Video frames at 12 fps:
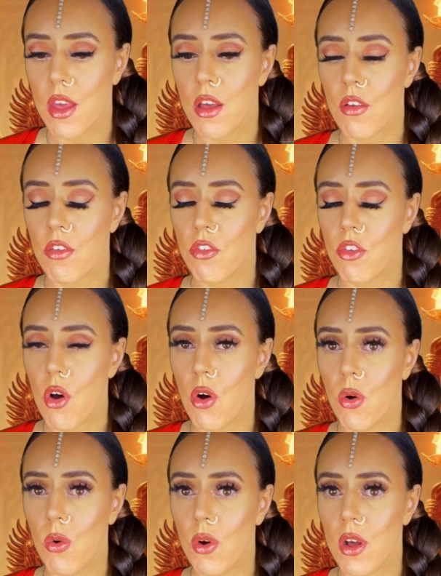
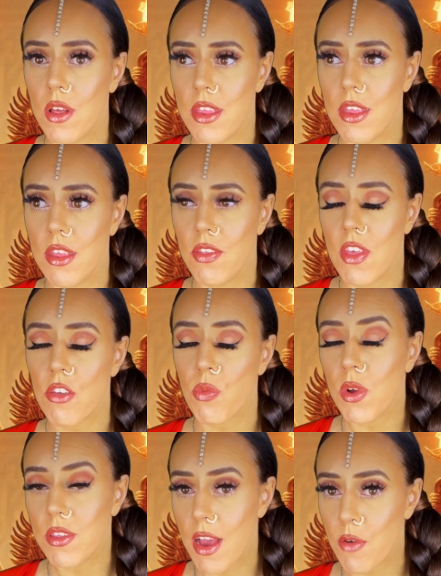So this
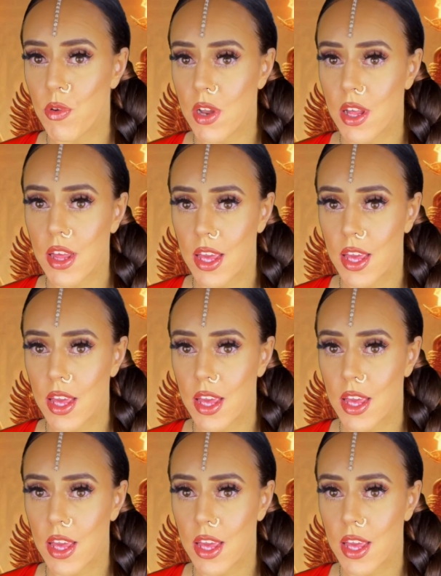will definitely